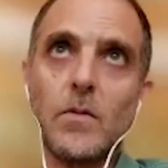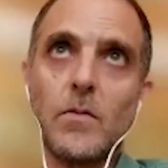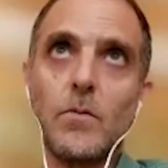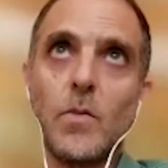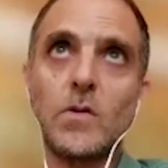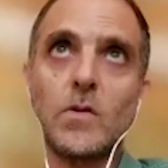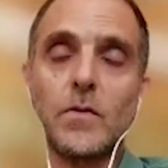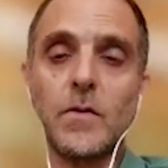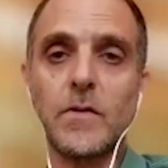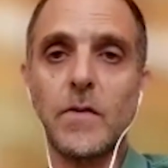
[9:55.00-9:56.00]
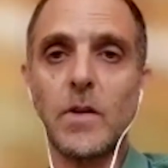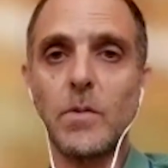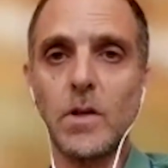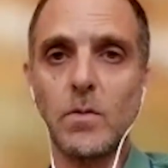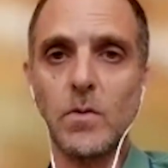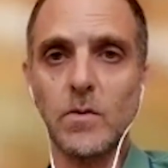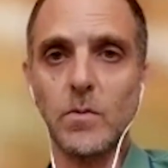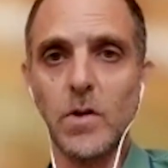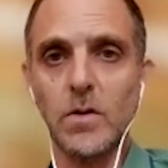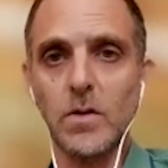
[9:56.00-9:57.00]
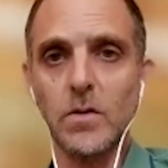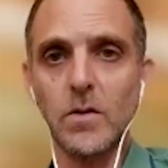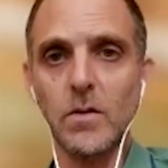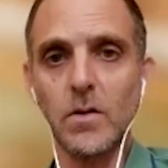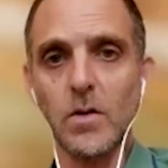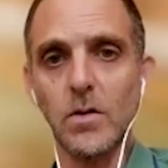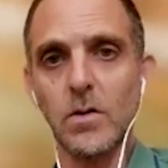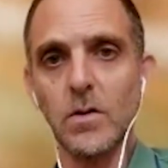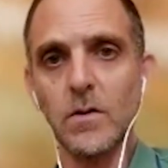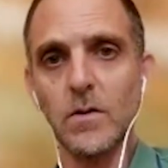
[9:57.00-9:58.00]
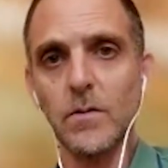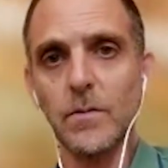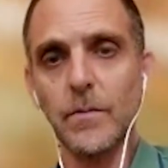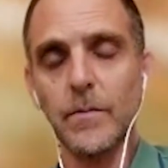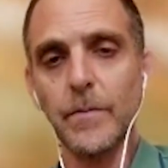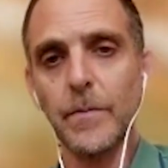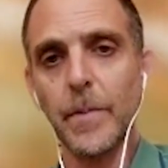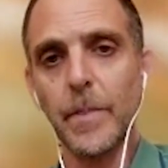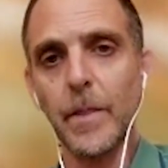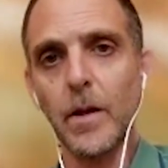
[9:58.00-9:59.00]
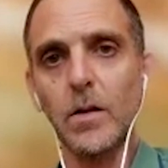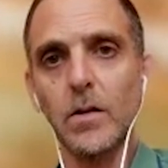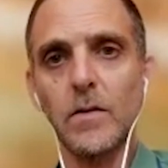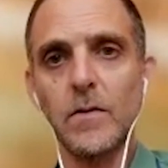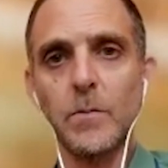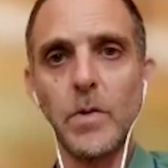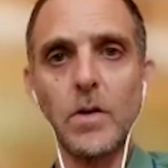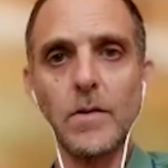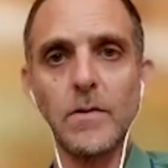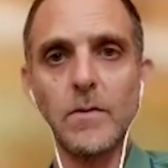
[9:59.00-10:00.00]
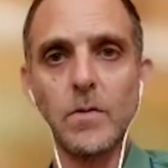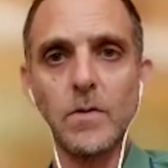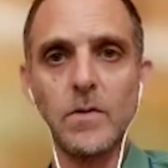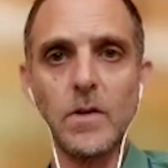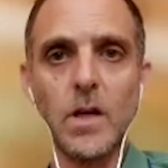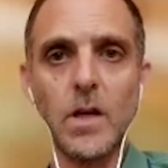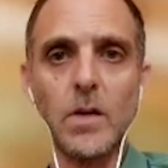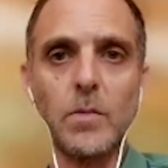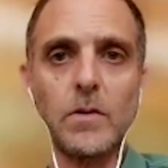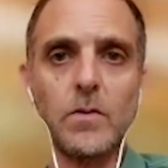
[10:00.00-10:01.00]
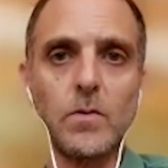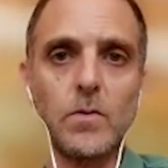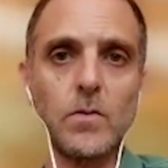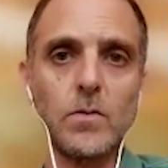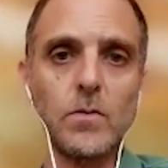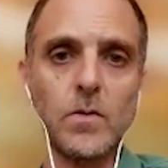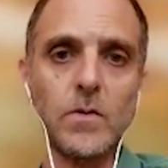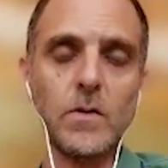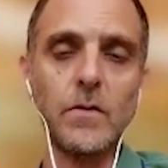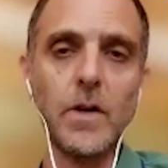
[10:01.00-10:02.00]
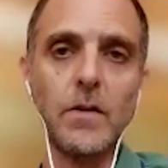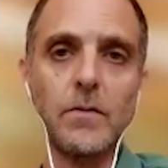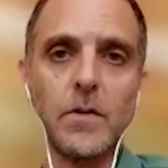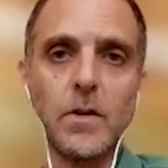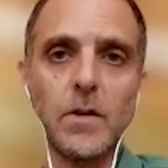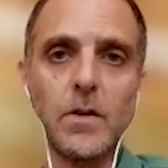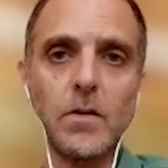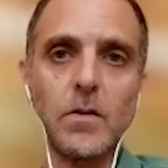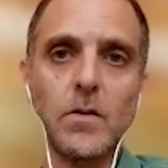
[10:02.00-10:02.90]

Most of his family was murdered in the Holocaust. and his parents was able to survive the